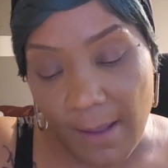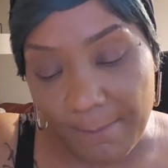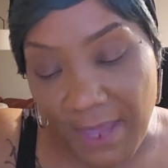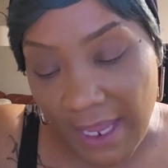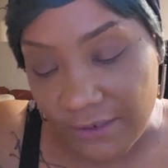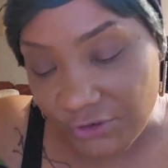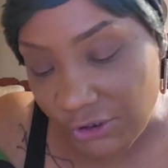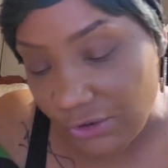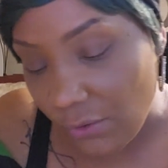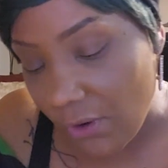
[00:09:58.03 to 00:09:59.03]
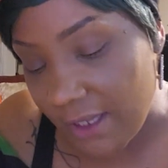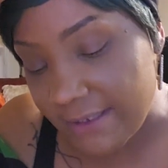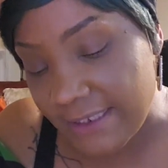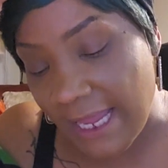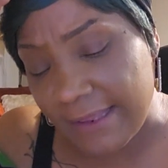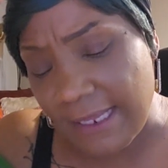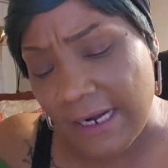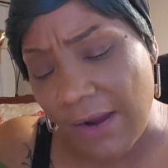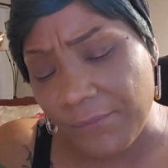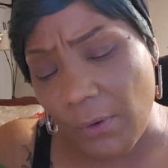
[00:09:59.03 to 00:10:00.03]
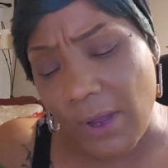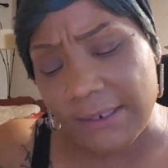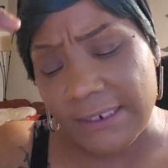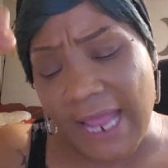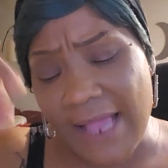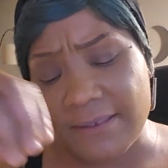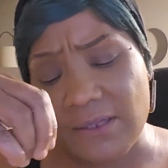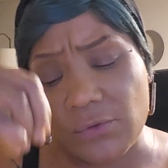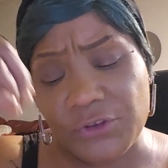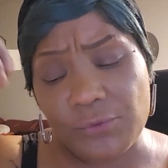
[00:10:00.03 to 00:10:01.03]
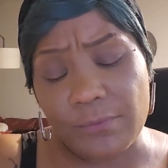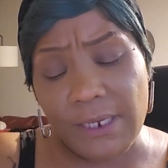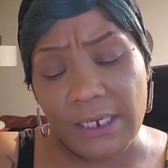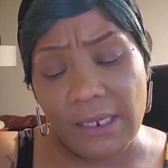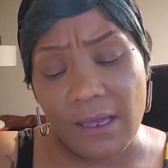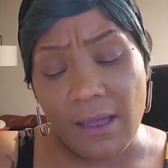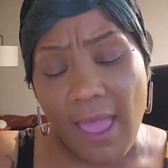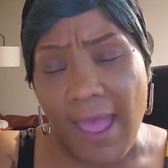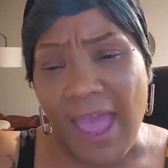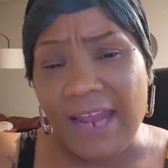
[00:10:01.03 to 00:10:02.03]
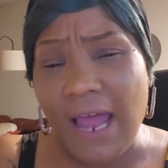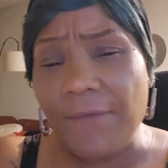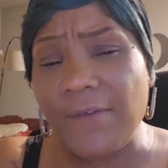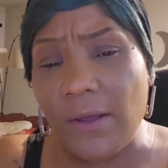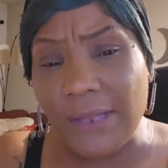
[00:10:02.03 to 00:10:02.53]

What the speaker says: Page of Swords, and then I wrote under that social media. And I felt